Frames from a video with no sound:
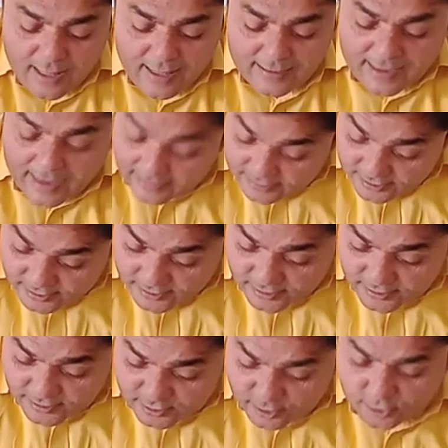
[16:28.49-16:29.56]

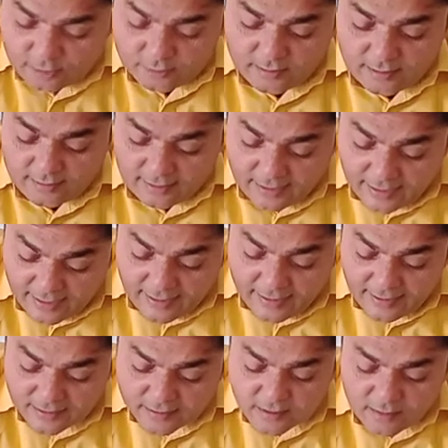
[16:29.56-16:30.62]
cater to the
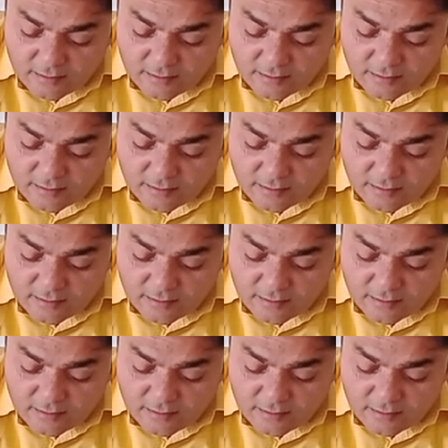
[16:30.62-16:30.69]
needs